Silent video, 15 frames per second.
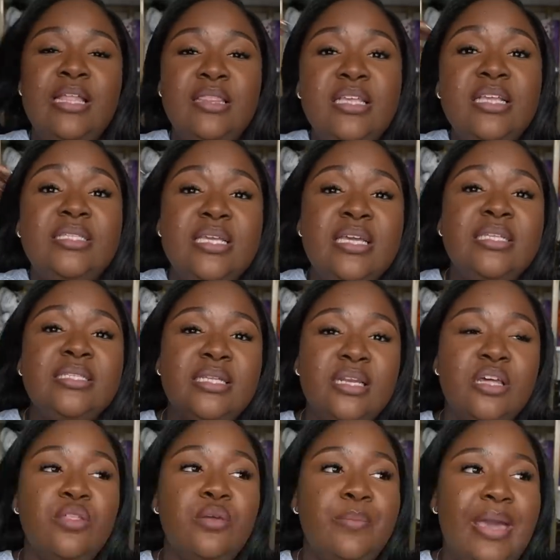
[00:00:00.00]
and this is
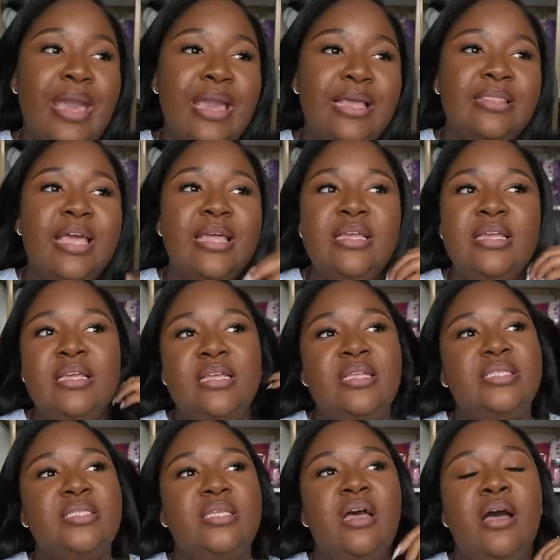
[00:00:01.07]
another bag that
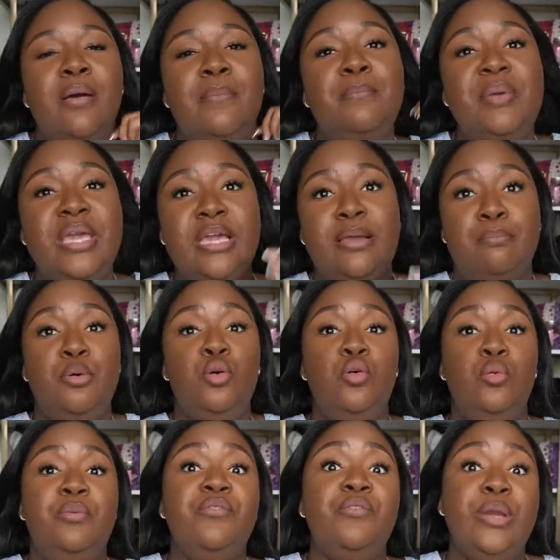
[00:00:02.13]
is big
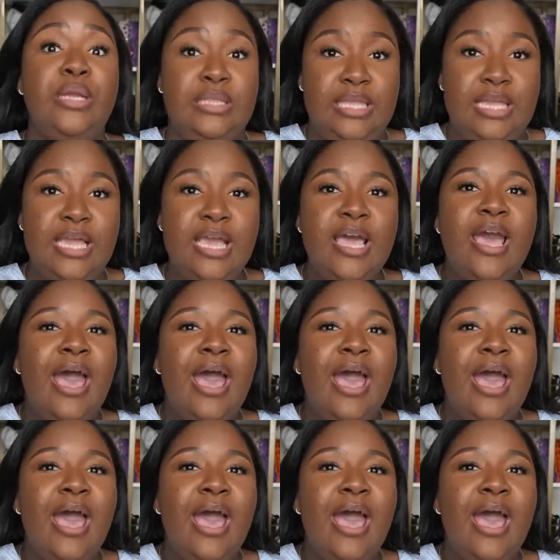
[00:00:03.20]
boob friendly.